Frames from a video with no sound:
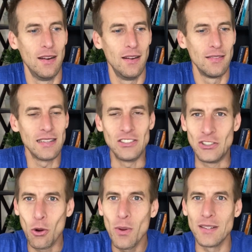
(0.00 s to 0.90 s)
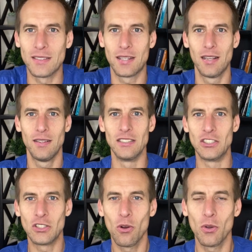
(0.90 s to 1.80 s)
these joints, these
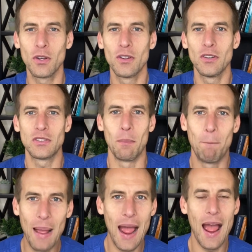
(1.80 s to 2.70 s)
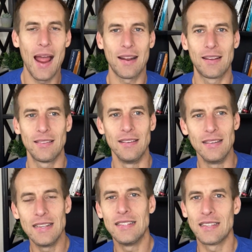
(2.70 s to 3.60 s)
shoulders, the back, the
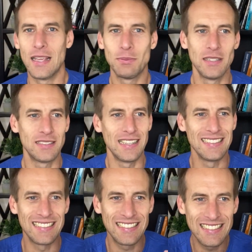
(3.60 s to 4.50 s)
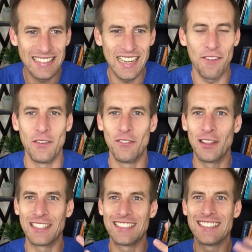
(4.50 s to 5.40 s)
knees, the hips, they just get stiff and feel
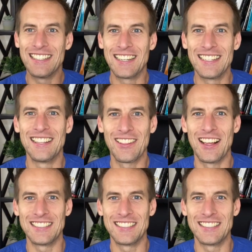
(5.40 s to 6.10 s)
like they're a lot